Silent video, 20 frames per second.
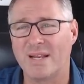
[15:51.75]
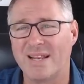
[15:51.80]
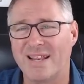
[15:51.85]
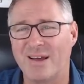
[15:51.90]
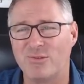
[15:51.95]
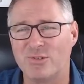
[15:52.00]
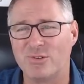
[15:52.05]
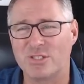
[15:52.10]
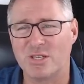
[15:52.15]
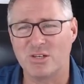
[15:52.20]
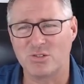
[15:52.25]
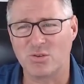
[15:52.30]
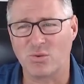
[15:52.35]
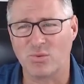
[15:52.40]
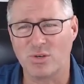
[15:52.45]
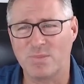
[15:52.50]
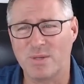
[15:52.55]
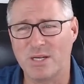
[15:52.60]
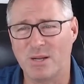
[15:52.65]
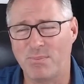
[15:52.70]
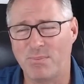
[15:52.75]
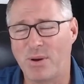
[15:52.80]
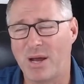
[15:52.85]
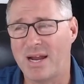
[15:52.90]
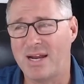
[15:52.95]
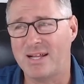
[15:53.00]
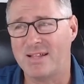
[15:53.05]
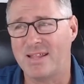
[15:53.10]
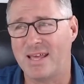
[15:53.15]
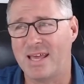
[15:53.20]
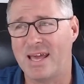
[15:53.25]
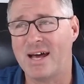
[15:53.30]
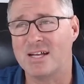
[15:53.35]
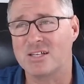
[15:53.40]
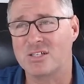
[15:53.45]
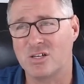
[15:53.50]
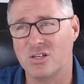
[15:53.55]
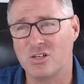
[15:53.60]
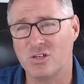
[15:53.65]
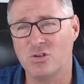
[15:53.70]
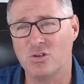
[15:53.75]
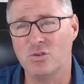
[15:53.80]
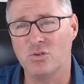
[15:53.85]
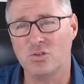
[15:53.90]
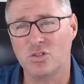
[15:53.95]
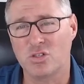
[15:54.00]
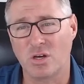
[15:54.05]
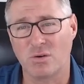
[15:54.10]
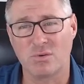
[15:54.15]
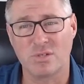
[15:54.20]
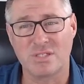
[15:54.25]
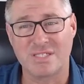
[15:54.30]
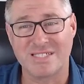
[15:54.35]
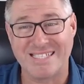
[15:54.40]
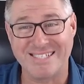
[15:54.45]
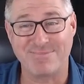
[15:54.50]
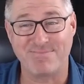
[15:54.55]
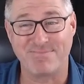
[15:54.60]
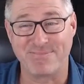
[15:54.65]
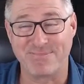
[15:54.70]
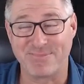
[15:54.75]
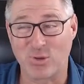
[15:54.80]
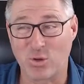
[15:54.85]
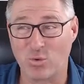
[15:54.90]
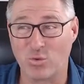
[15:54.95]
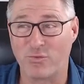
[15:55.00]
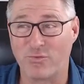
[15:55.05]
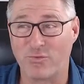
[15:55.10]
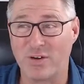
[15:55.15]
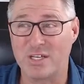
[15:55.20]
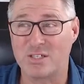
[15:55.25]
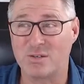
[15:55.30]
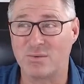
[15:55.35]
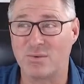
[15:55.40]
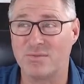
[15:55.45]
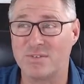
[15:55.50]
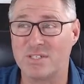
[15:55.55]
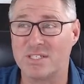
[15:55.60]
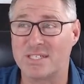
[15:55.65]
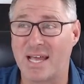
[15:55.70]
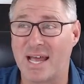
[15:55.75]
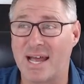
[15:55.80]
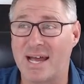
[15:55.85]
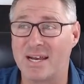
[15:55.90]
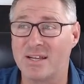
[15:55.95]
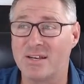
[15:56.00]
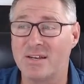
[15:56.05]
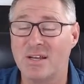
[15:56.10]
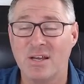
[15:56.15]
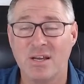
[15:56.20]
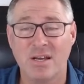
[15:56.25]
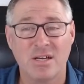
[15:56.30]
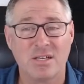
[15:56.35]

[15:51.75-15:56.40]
it's always been a pain in the ass. Can you show us this cool feature we've just added?